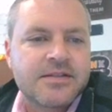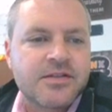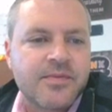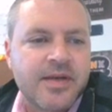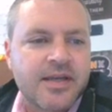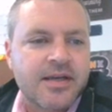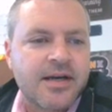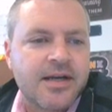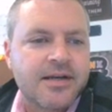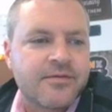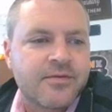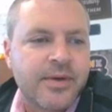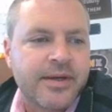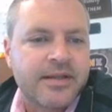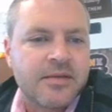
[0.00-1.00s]
So we can kind
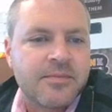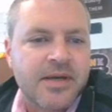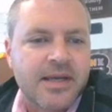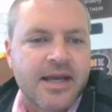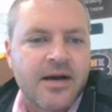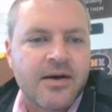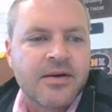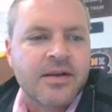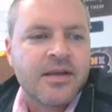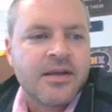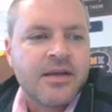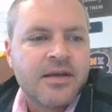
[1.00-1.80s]
of quickly pick out